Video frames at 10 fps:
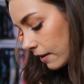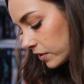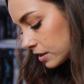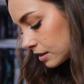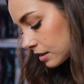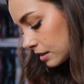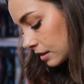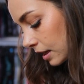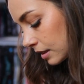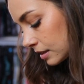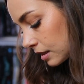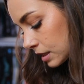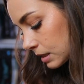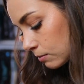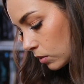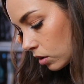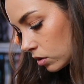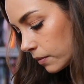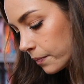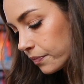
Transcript: have this in size small.